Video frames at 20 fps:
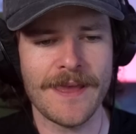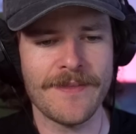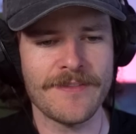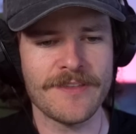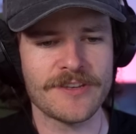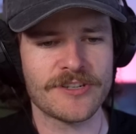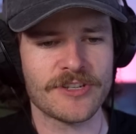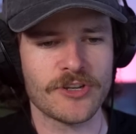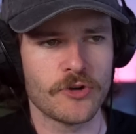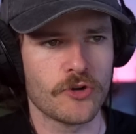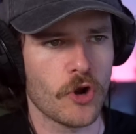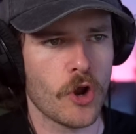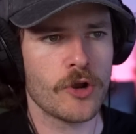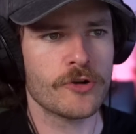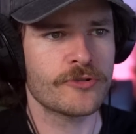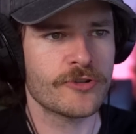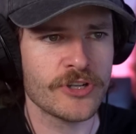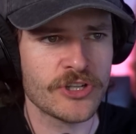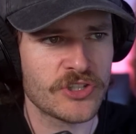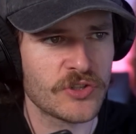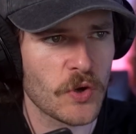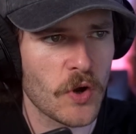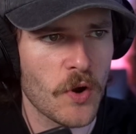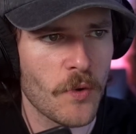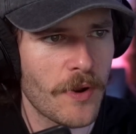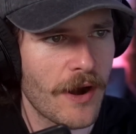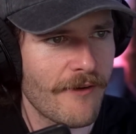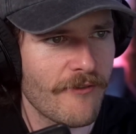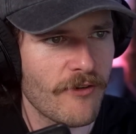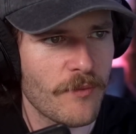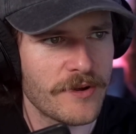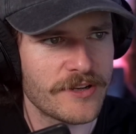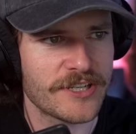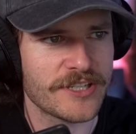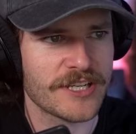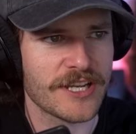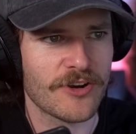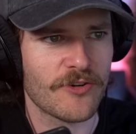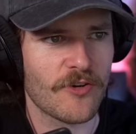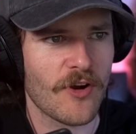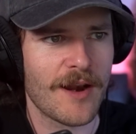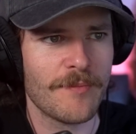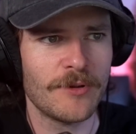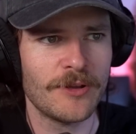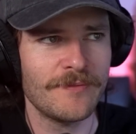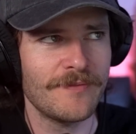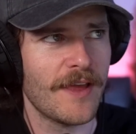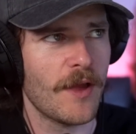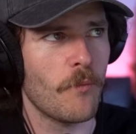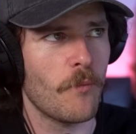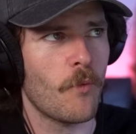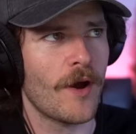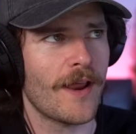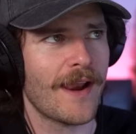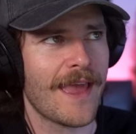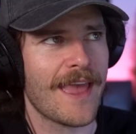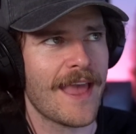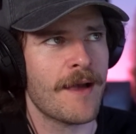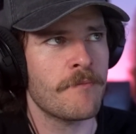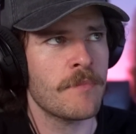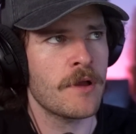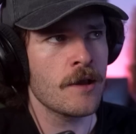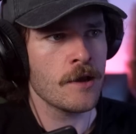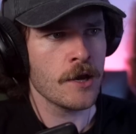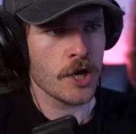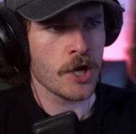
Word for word: in this grocery store or whatever, which is incredible. At 1 a.m.